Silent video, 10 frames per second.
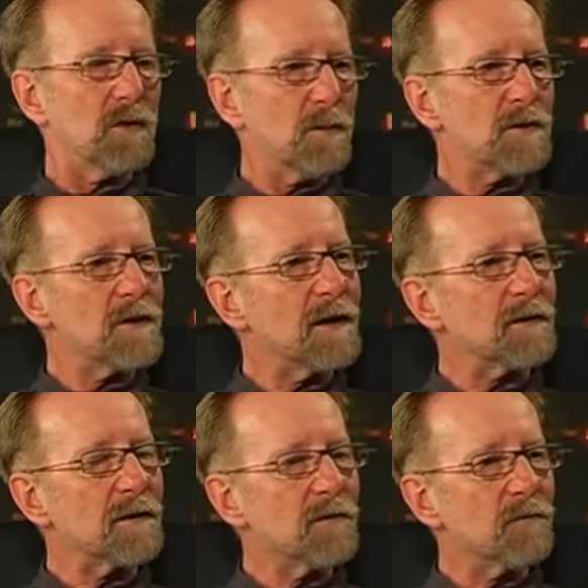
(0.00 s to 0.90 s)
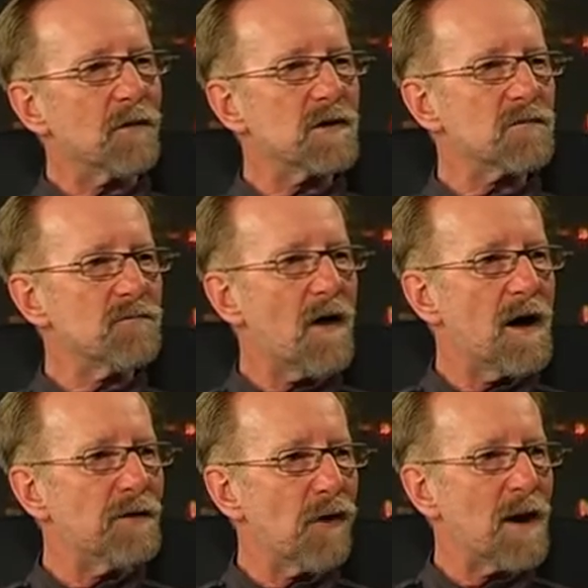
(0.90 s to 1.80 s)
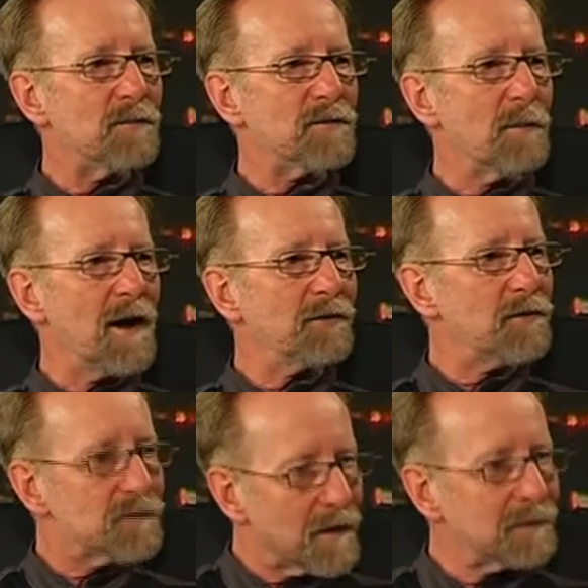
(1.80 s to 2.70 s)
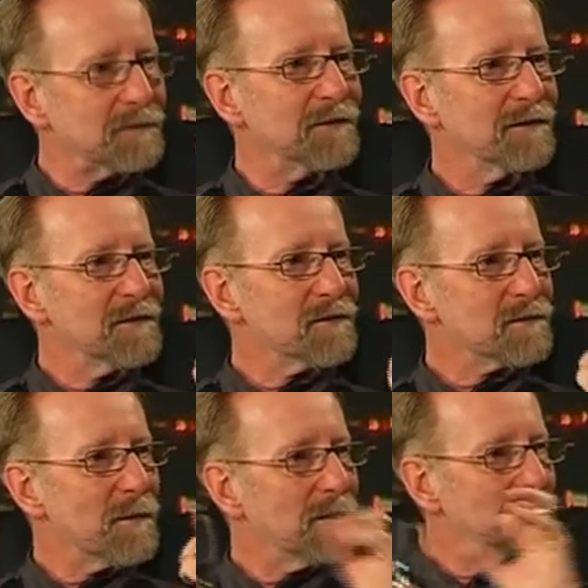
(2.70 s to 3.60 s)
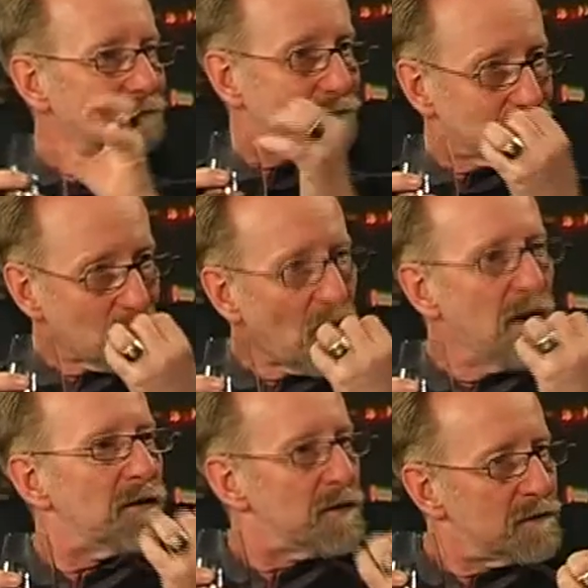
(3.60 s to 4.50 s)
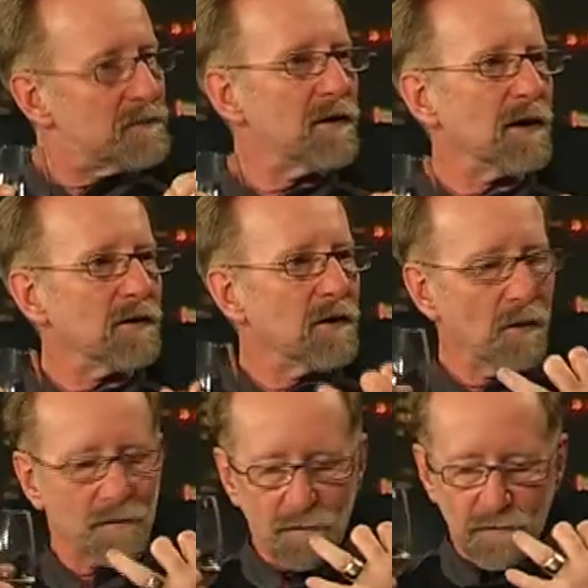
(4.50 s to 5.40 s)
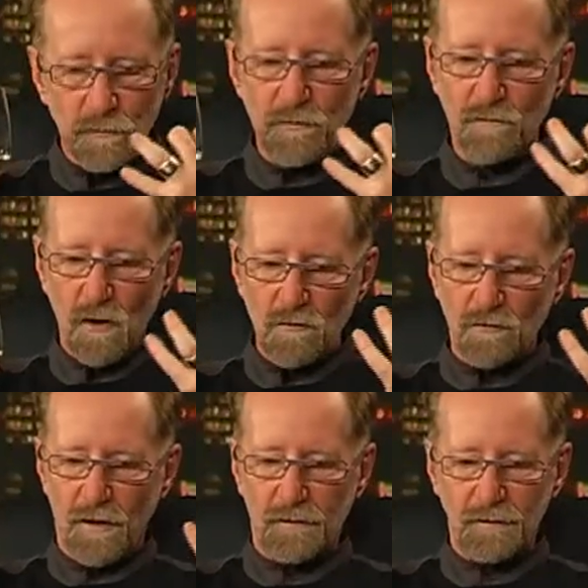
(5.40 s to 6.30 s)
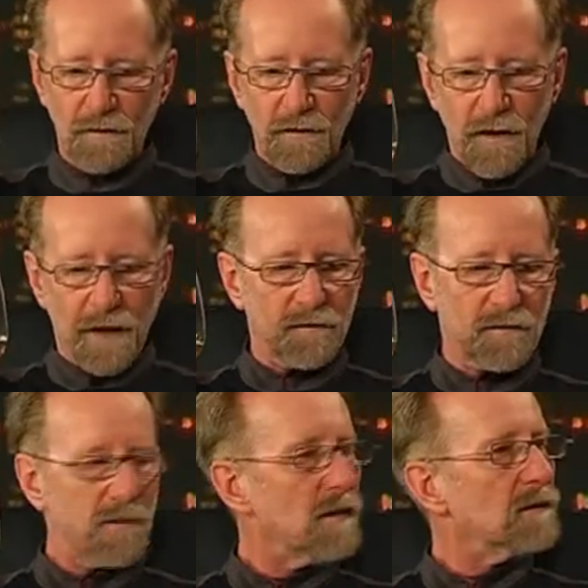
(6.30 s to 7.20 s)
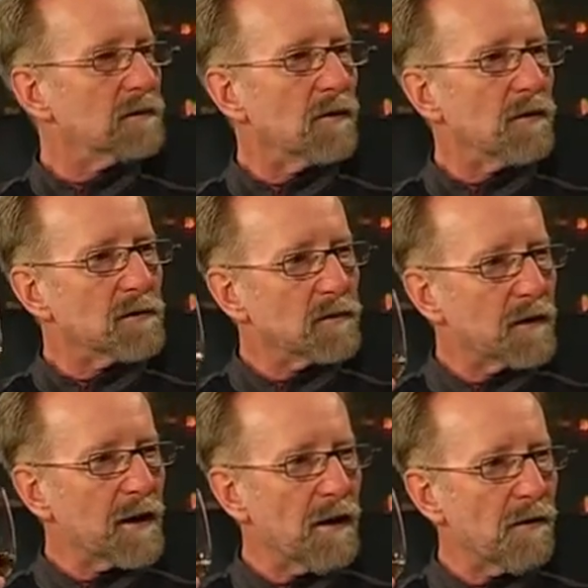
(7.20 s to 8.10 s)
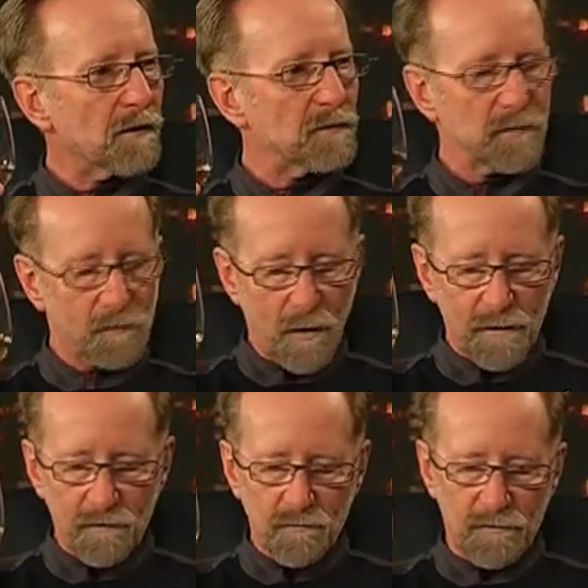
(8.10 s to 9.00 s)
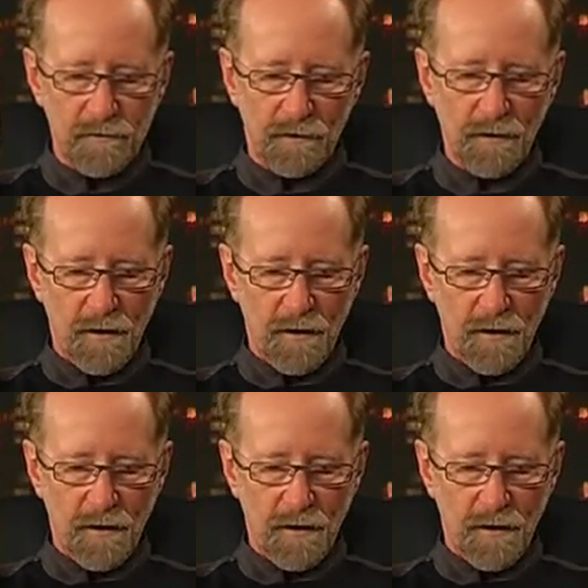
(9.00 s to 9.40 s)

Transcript: You know when you get fresh vine ripened tomatoes, that smell? It is there, you know, it's sort of got that. And so it's got those sort of characters. It's quite interesting.